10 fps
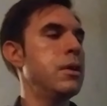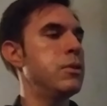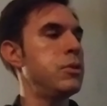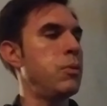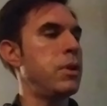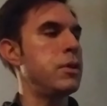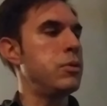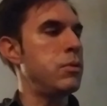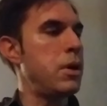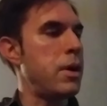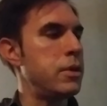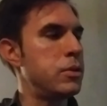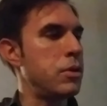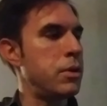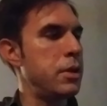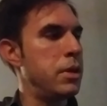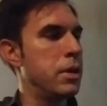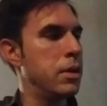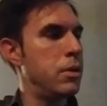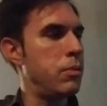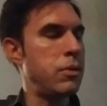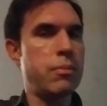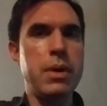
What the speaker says: So what did I do there? I started with